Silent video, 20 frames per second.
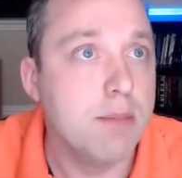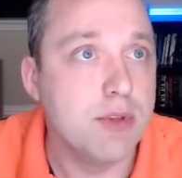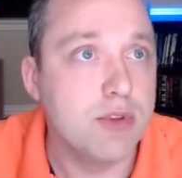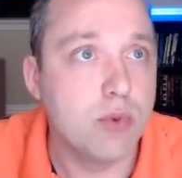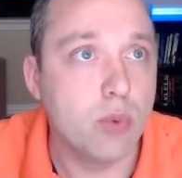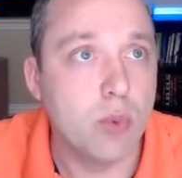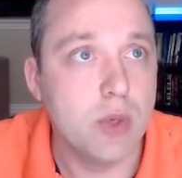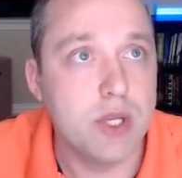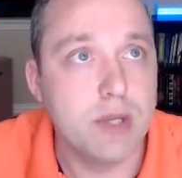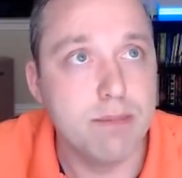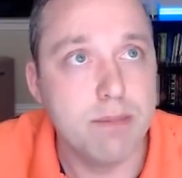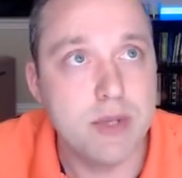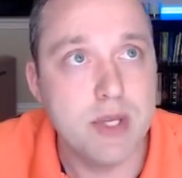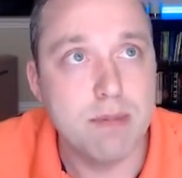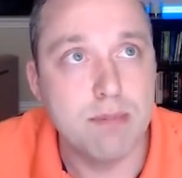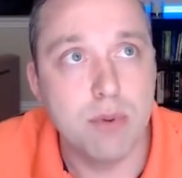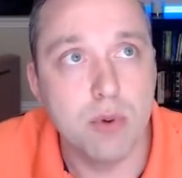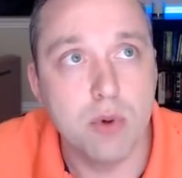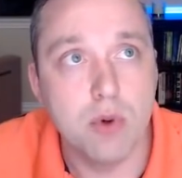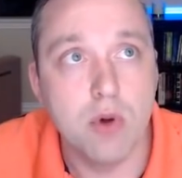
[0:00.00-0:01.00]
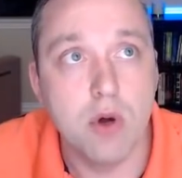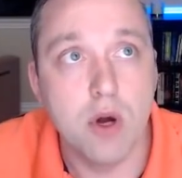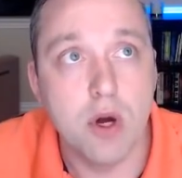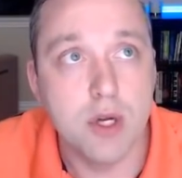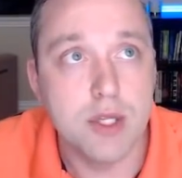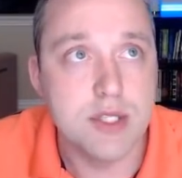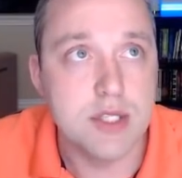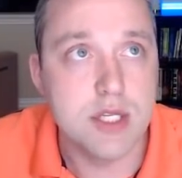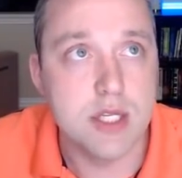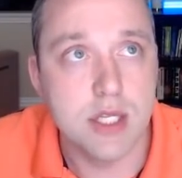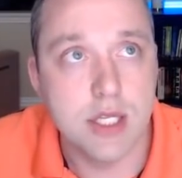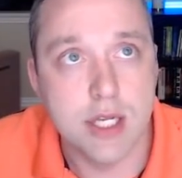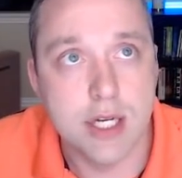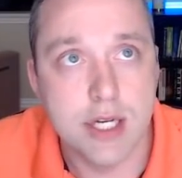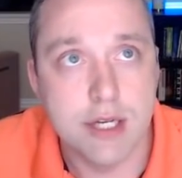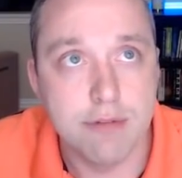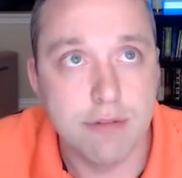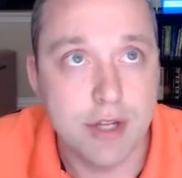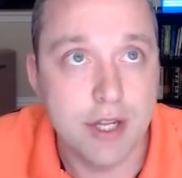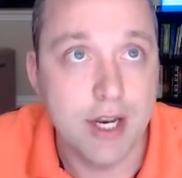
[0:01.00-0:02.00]
between people on
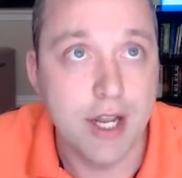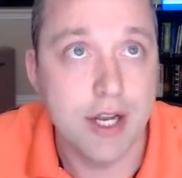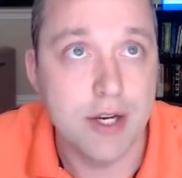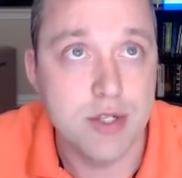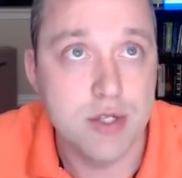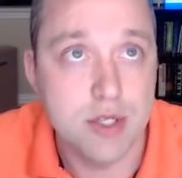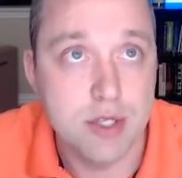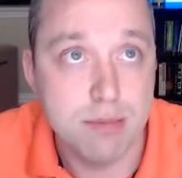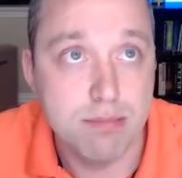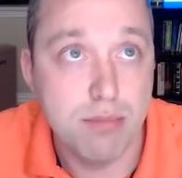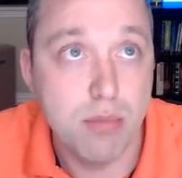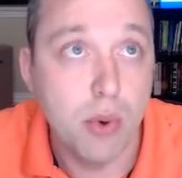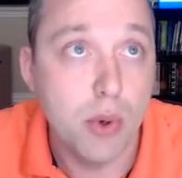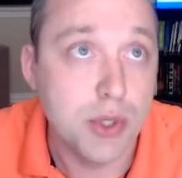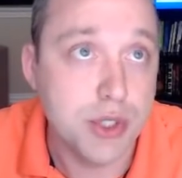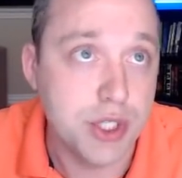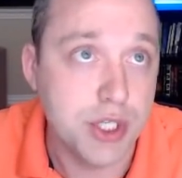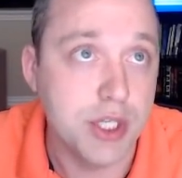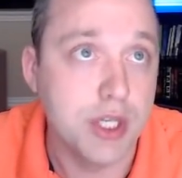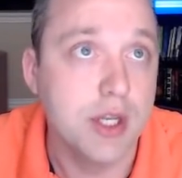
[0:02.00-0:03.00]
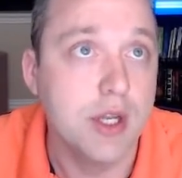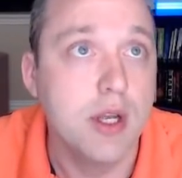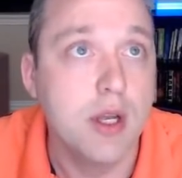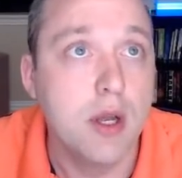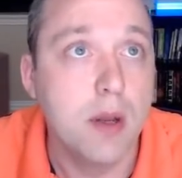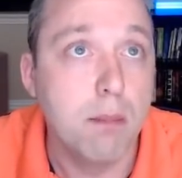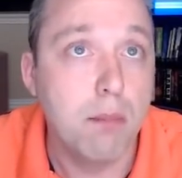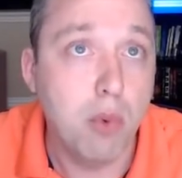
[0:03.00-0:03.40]
DLive and actually pushing